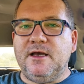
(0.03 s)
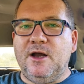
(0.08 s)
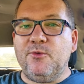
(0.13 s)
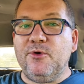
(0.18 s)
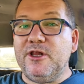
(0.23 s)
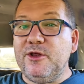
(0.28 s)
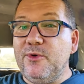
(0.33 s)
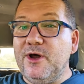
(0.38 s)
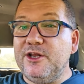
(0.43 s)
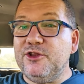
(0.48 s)

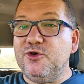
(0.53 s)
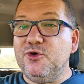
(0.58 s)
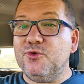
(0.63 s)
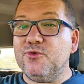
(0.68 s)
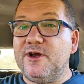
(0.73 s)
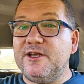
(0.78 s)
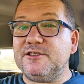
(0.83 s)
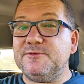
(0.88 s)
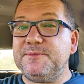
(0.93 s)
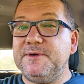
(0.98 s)
I really want to
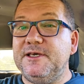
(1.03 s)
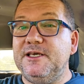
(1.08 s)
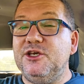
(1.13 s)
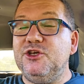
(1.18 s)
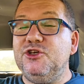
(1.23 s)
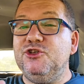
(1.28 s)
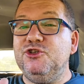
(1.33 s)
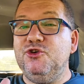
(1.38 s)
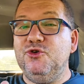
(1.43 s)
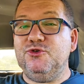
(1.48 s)
do a
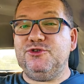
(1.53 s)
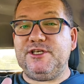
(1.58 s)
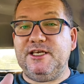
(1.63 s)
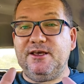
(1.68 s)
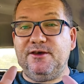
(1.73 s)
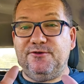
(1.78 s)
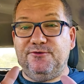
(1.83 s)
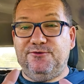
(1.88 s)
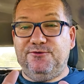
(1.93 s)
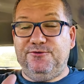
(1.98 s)
recipe
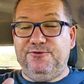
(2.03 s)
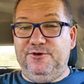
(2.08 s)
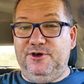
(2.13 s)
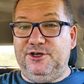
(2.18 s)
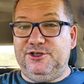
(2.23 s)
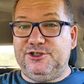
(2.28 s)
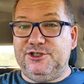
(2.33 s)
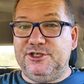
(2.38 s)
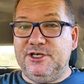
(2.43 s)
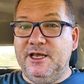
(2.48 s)
using
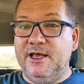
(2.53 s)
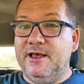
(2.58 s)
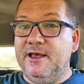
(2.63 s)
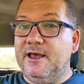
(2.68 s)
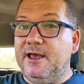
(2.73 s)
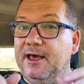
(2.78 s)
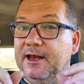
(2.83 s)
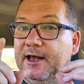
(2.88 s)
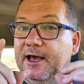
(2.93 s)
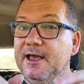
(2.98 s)
fish.
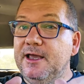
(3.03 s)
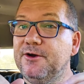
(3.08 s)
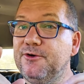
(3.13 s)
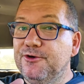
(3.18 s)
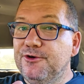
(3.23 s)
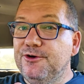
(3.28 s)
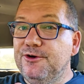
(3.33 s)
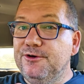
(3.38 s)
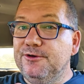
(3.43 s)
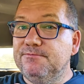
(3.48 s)
And I
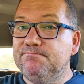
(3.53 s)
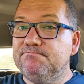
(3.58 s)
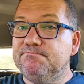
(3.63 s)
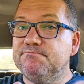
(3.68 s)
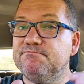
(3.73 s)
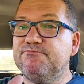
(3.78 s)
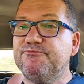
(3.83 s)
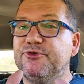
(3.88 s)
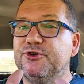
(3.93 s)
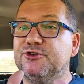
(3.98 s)
heard
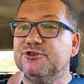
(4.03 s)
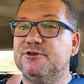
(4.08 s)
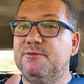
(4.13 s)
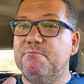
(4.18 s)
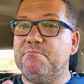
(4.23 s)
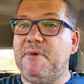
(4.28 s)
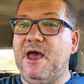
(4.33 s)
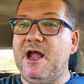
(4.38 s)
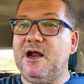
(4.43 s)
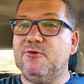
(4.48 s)
there's
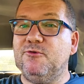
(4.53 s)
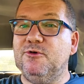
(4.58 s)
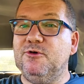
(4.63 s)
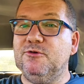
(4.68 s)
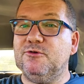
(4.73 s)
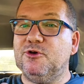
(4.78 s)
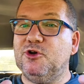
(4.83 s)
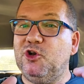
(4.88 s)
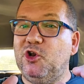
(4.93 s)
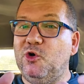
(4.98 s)
some
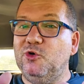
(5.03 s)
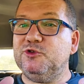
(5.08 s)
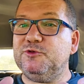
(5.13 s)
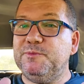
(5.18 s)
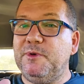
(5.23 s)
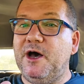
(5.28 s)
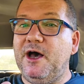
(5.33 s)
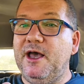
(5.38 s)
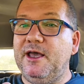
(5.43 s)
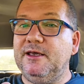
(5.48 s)
mackerel
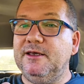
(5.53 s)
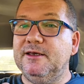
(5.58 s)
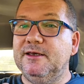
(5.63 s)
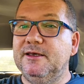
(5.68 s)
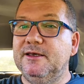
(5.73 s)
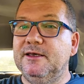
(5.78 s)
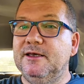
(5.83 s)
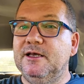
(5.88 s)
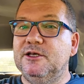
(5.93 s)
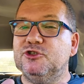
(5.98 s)
close by.
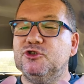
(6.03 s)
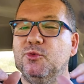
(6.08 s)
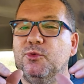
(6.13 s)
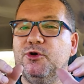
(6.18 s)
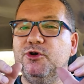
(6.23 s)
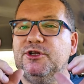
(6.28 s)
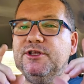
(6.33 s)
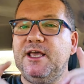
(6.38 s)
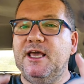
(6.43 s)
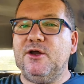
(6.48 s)
So
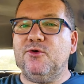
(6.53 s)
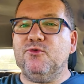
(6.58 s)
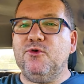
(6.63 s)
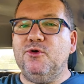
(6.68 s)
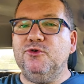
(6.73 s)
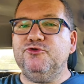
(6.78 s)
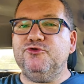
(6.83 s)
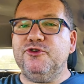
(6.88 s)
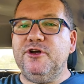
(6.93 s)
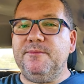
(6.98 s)
we're going to take a
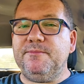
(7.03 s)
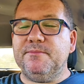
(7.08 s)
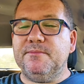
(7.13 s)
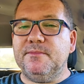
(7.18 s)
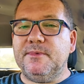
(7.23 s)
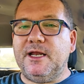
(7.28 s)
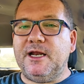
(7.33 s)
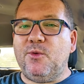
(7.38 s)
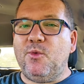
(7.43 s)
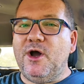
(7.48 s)
road trip.
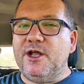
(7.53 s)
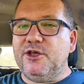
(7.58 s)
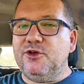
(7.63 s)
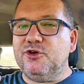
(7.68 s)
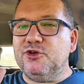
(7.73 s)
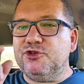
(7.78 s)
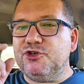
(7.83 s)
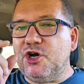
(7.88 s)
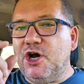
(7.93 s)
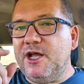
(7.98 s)
And I want
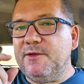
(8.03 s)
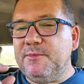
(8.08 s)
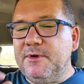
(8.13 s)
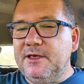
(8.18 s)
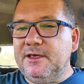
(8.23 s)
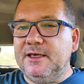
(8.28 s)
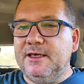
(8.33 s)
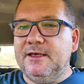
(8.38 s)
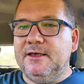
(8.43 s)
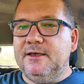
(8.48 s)
you to join
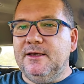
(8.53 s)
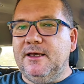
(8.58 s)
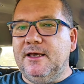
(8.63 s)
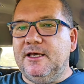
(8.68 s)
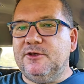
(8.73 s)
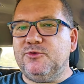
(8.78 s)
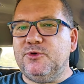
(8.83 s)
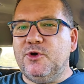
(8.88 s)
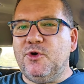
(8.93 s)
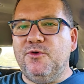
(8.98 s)
me
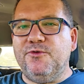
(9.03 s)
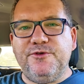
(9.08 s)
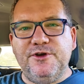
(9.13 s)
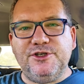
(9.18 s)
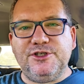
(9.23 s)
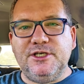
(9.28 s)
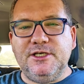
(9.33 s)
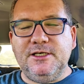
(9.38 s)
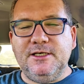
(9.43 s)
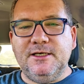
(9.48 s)
as we go
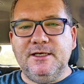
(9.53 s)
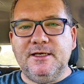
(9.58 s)
fishing.